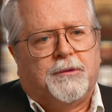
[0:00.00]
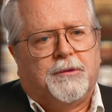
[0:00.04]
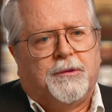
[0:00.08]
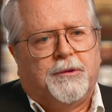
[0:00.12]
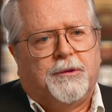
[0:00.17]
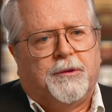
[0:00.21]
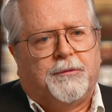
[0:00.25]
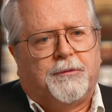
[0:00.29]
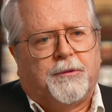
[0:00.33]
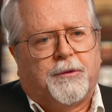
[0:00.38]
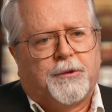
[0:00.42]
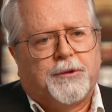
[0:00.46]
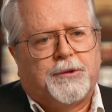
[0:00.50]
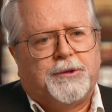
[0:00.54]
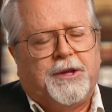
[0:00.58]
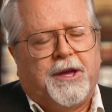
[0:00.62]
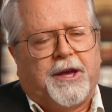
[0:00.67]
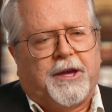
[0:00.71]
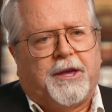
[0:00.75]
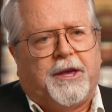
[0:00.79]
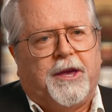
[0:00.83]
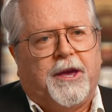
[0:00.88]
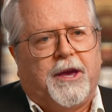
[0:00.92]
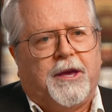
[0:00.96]
The first
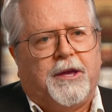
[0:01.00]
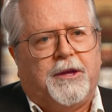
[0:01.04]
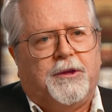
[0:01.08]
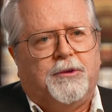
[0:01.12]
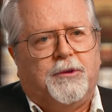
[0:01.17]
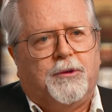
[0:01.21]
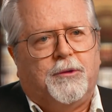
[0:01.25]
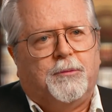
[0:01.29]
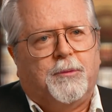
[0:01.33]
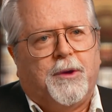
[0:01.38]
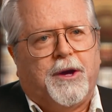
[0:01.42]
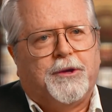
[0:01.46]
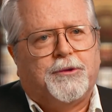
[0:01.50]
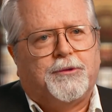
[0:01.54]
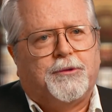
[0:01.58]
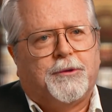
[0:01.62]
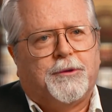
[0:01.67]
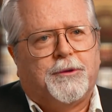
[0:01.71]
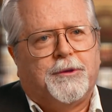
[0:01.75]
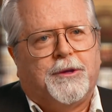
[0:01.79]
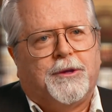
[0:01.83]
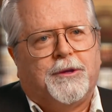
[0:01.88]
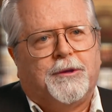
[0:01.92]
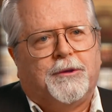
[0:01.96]
decade you
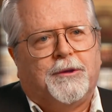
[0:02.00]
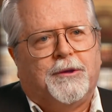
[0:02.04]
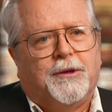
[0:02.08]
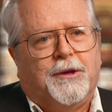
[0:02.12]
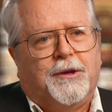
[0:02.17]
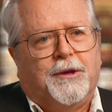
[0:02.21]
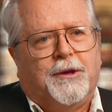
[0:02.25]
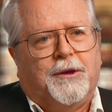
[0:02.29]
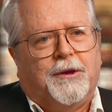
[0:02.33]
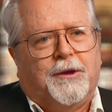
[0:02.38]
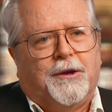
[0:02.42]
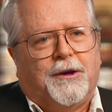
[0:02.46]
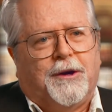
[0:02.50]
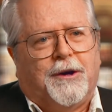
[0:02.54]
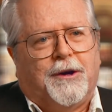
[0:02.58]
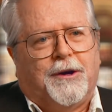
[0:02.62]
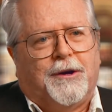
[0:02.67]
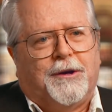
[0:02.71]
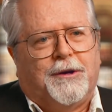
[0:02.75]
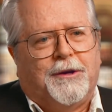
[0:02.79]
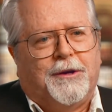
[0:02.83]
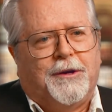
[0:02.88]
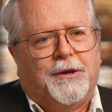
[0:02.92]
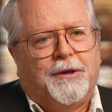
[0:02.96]
measured in
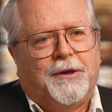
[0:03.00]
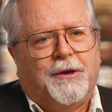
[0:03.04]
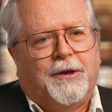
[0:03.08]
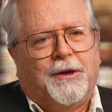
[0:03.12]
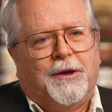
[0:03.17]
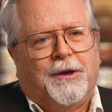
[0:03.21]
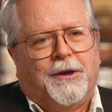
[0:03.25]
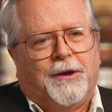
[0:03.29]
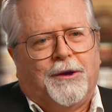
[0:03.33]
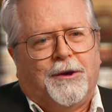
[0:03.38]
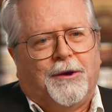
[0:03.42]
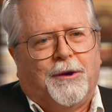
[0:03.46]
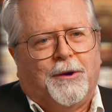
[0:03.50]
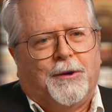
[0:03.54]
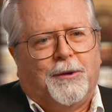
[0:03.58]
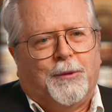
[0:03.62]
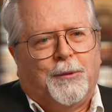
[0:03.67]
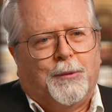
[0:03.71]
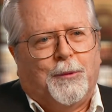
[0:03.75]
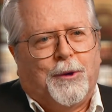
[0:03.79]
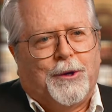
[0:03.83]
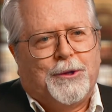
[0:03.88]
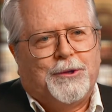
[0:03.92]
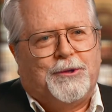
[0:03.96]

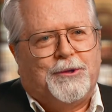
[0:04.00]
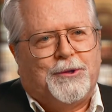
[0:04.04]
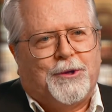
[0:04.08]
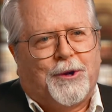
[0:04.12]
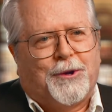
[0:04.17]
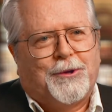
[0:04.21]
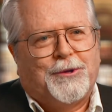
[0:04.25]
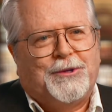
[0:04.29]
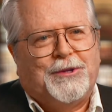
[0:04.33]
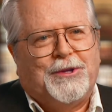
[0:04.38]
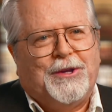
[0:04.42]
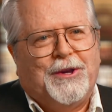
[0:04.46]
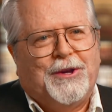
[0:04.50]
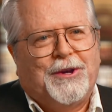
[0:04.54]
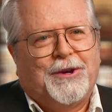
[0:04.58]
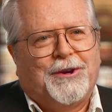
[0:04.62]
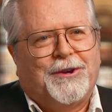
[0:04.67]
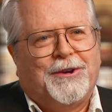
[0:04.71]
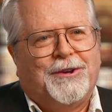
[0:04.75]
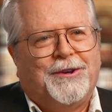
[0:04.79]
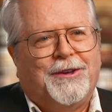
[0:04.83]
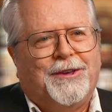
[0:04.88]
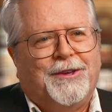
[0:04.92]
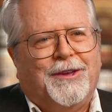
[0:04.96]
one church
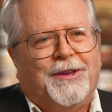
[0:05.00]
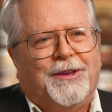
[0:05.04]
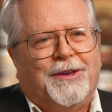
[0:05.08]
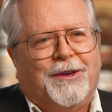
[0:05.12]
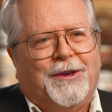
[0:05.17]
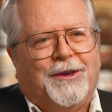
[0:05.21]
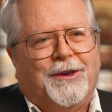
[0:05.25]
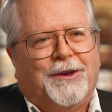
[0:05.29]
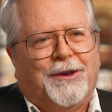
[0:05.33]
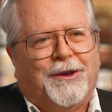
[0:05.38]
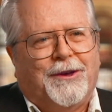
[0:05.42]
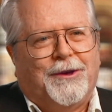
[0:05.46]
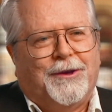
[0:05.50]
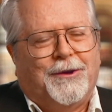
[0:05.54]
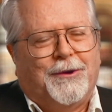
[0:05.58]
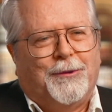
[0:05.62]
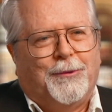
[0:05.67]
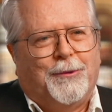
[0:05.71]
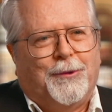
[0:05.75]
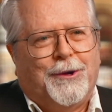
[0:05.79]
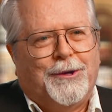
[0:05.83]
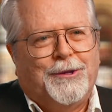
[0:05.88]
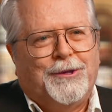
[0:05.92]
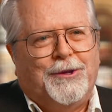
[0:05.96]
here,
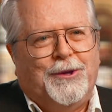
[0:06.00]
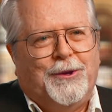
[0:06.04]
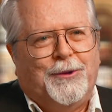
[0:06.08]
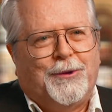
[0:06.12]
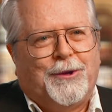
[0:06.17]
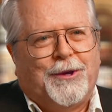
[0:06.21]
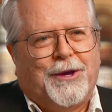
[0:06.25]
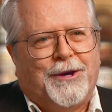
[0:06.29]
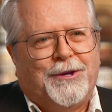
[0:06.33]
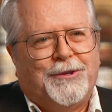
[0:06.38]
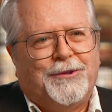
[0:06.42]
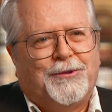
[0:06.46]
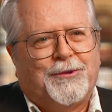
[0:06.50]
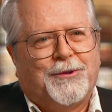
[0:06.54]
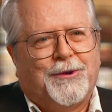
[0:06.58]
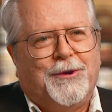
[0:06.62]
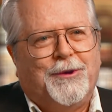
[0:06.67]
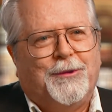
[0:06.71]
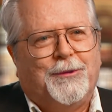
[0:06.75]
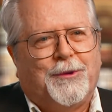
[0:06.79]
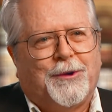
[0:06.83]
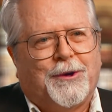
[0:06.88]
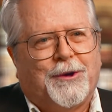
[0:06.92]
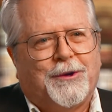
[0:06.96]
one new
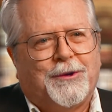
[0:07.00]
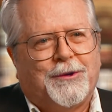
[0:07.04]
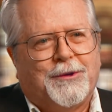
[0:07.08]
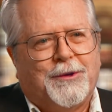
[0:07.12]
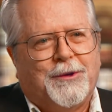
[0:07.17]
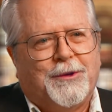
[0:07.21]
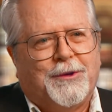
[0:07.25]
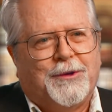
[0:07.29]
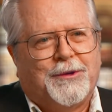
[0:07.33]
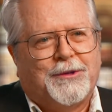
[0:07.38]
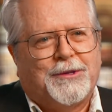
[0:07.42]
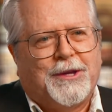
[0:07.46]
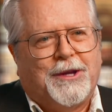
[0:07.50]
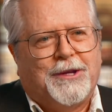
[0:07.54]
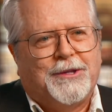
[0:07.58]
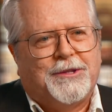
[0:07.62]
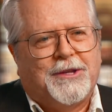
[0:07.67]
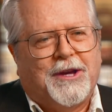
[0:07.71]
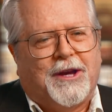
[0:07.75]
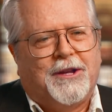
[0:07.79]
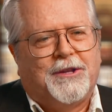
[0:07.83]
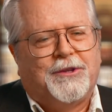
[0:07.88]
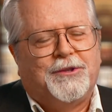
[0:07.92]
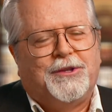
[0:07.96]
country where
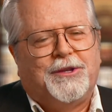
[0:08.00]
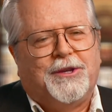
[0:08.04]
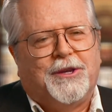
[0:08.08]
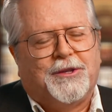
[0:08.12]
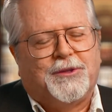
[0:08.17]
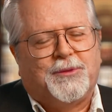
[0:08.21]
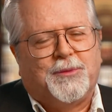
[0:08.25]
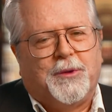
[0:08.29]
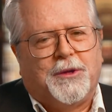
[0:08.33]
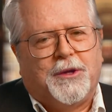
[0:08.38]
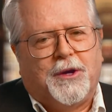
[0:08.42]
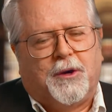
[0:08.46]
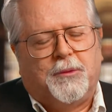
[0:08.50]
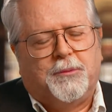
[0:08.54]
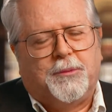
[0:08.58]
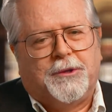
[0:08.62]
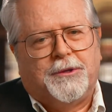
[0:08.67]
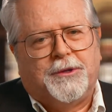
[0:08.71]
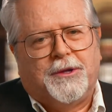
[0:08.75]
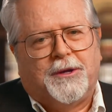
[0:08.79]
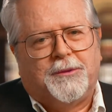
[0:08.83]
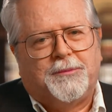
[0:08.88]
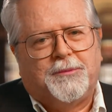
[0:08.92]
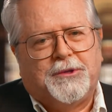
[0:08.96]
Scientology has been
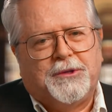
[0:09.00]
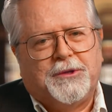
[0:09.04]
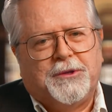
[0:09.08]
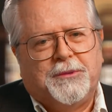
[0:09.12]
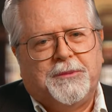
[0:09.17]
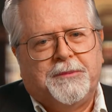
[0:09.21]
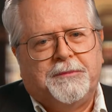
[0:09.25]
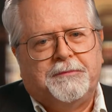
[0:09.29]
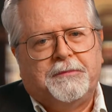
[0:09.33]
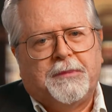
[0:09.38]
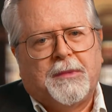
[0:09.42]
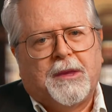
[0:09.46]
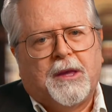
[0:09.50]
opened up to.